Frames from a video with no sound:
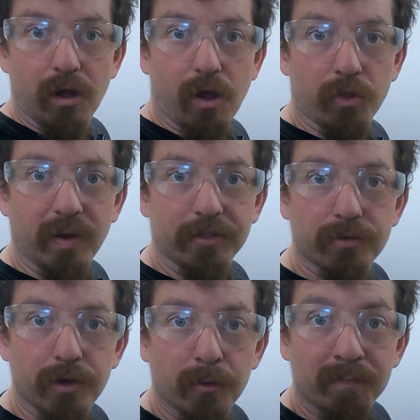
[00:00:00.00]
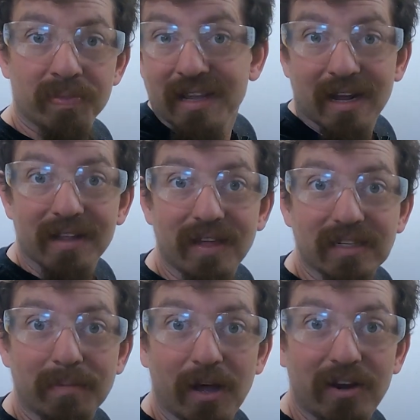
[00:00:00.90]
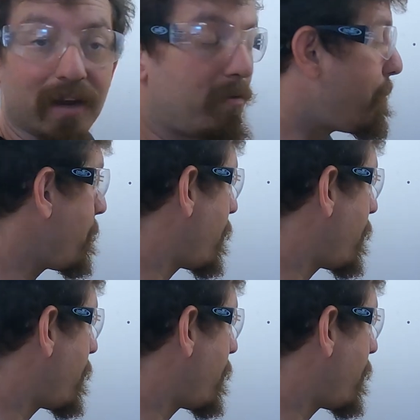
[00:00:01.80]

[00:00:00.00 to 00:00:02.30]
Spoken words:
all the way through, that's about it.